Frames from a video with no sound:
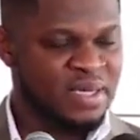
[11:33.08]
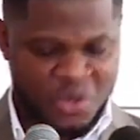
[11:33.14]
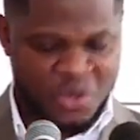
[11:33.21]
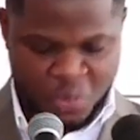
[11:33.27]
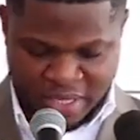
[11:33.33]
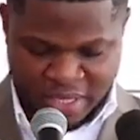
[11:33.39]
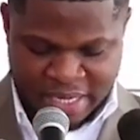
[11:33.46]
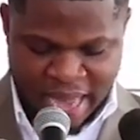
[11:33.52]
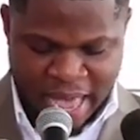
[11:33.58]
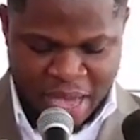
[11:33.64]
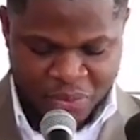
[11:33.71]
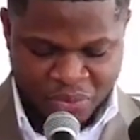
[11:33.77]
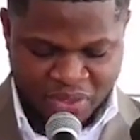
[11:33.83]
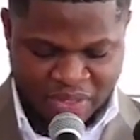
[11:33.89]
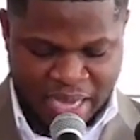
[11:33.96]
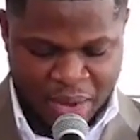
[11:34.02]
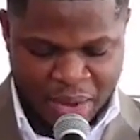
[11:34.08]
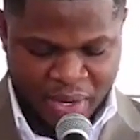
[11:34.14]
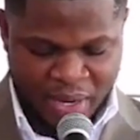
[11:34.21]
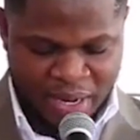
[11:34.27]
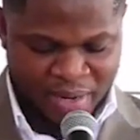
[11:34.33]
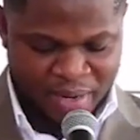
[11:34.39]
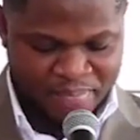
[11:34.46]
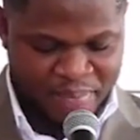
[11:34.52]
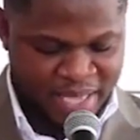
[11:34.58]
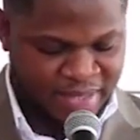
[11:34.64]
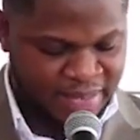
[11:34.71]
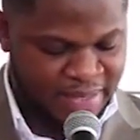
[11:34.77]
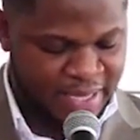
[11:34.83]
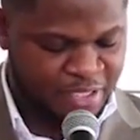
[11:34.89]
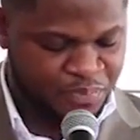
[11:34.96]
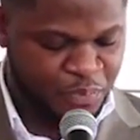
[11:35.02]
without
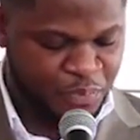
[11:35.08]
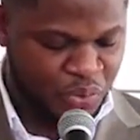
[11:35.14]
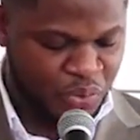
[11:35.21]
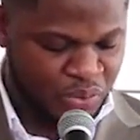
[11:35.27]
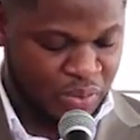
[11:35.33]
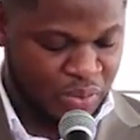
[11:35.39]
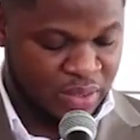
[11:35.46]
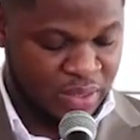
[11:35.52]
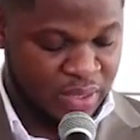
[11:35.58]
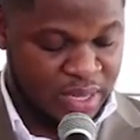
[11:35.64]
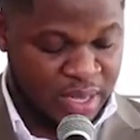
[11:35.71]
curricular-based textbooks